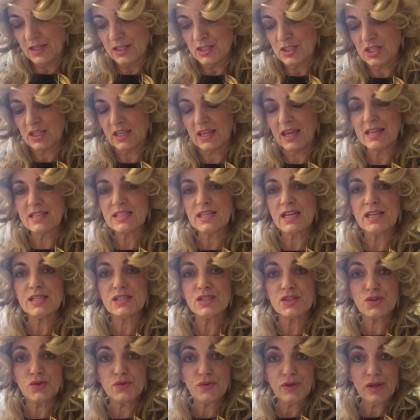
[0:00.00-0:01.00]
to get
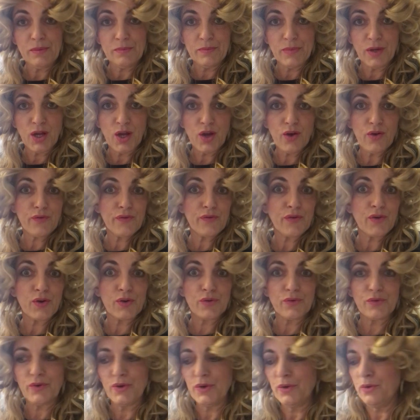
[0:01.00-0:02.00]
ice cream
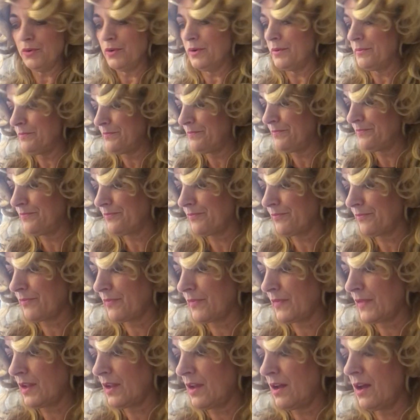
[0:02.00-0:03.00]
for Rue.
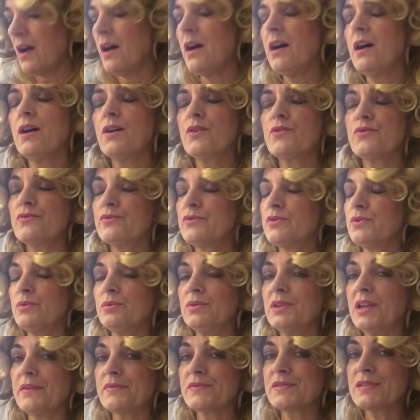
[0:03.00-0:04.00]
Rue
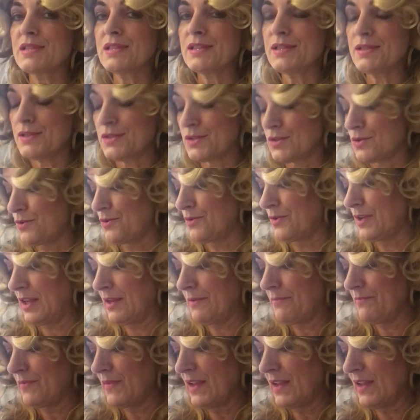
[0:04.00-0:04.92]
loves this story.